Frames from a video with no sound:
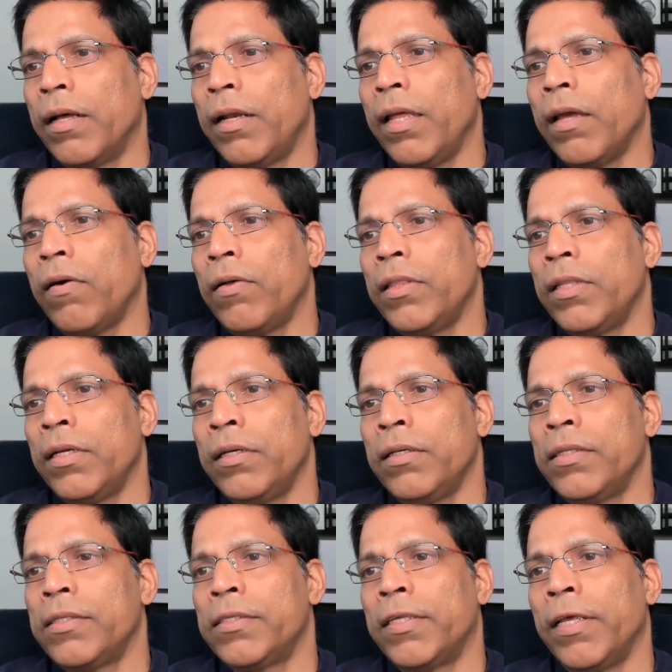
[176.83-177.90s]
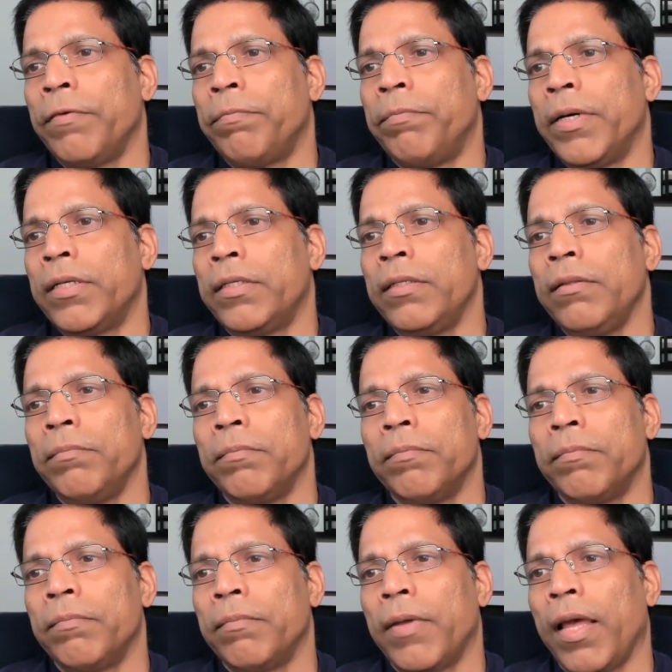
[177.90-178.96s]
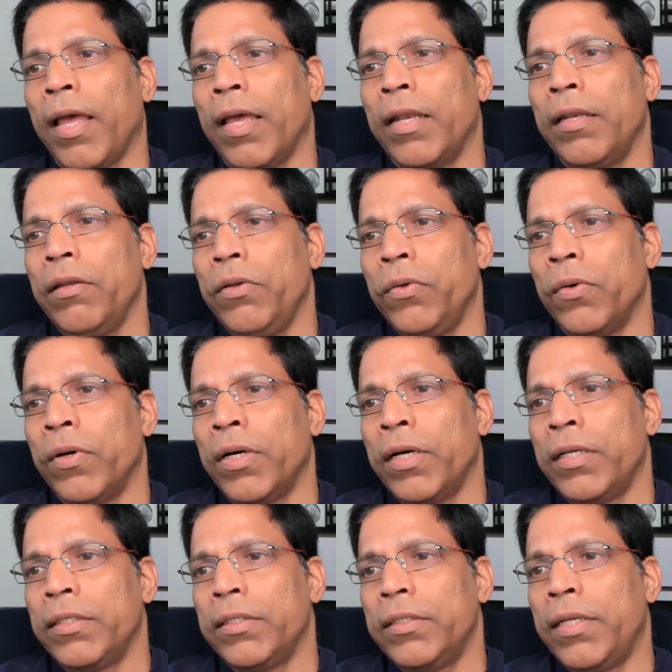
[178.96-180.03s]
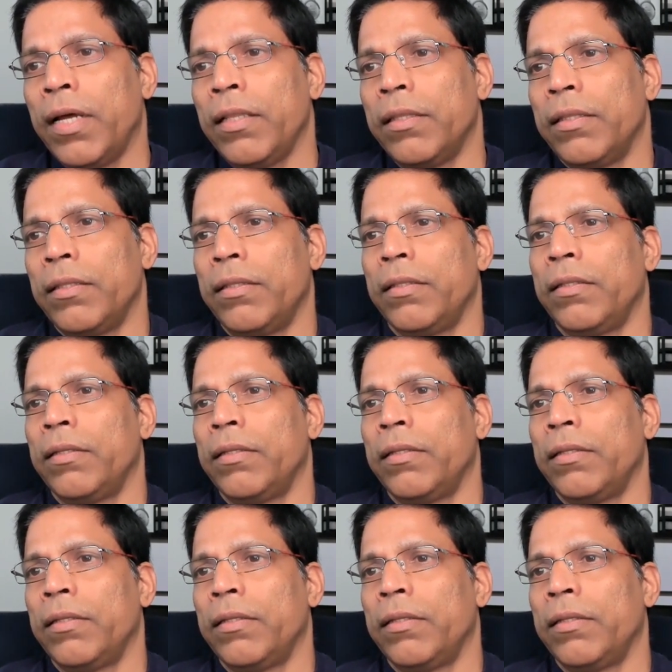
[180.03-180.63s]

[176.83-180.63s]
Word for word: Click on the save button and you are done.